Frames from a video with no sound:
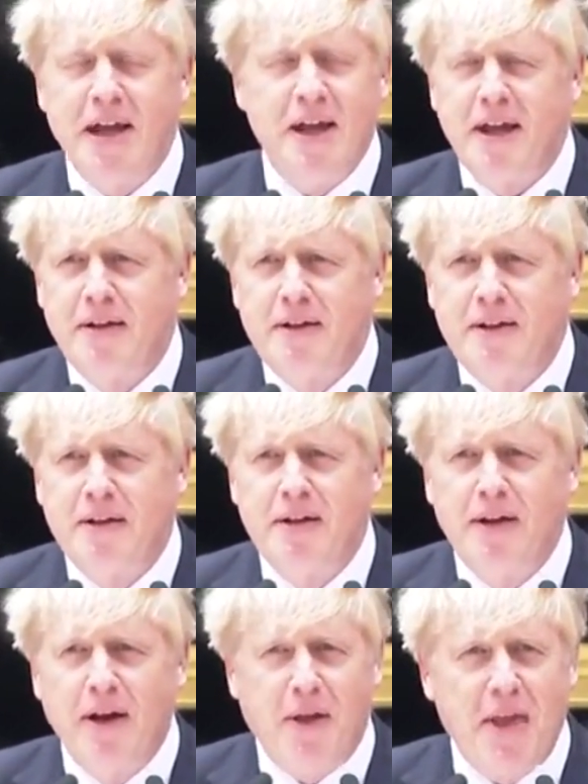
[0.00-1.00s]
is the
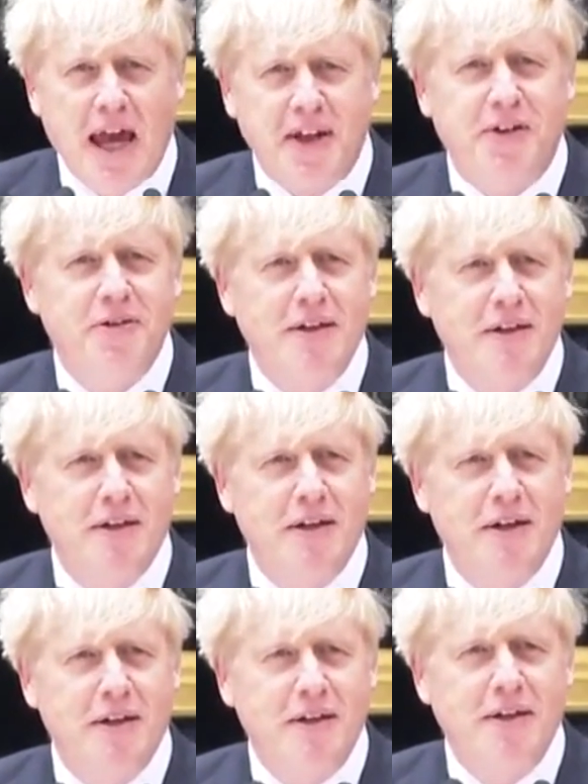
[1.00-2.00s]
biggest threat this
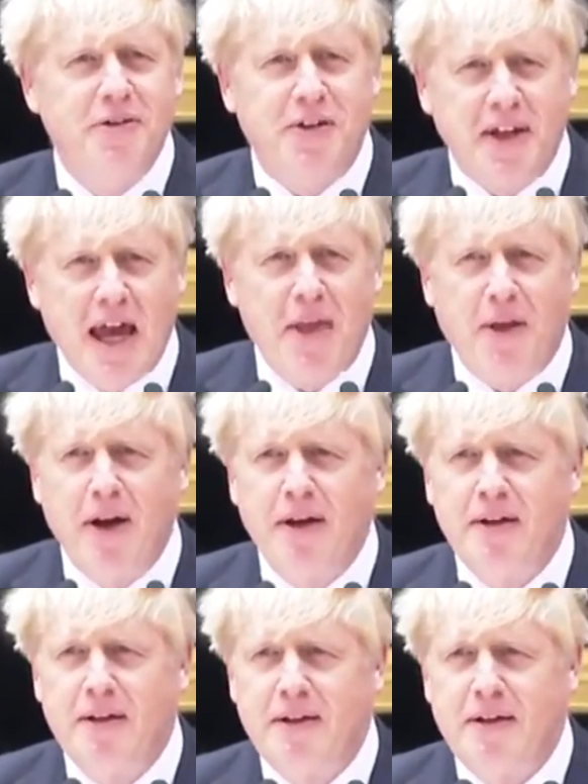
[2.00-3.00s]
country has faced for
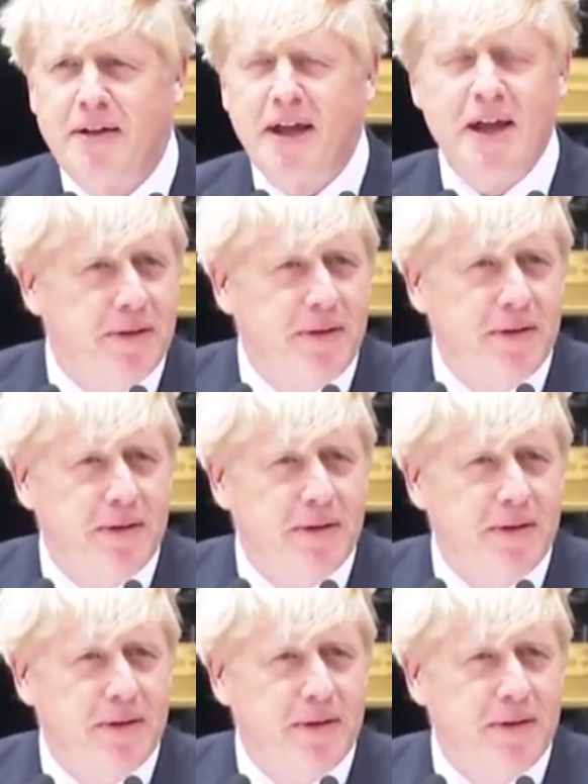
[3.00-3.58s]
decades.